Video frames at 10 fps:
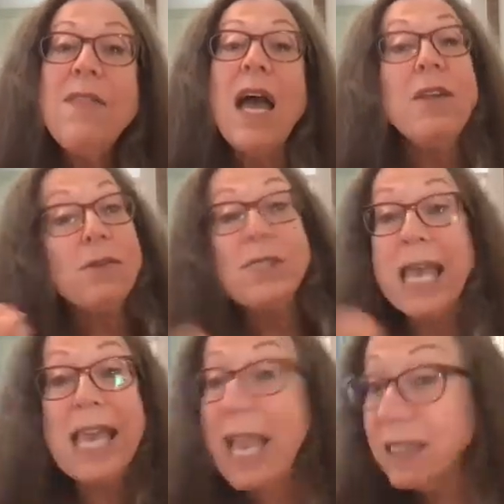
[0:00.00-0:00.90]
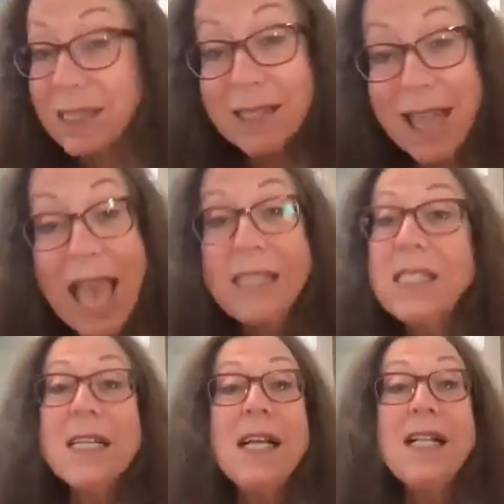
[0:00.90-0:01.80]
that you say cancel,
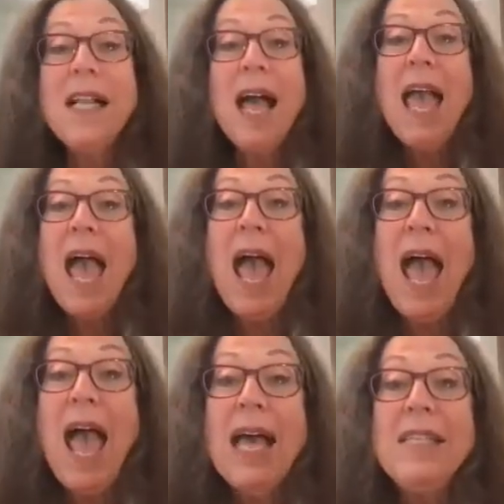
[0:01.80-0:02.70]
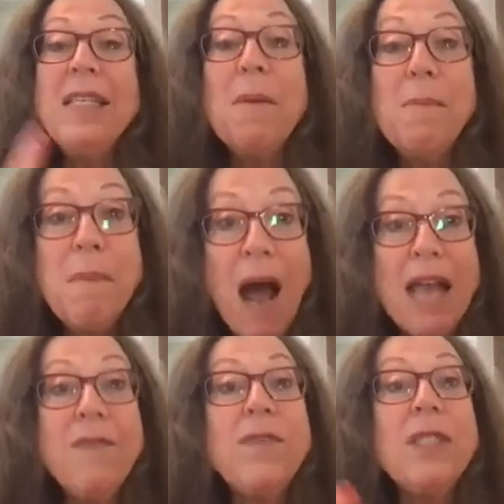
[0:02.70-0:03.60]
cancel, and
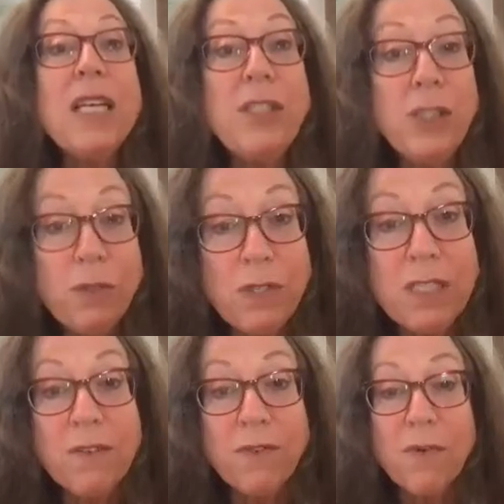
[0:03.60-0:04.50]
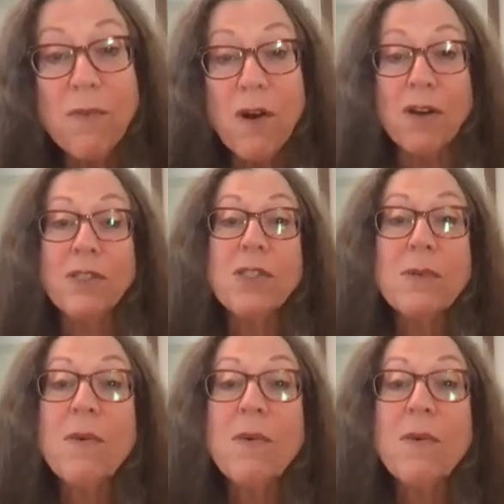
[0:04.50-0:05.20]
mindfully choose different words.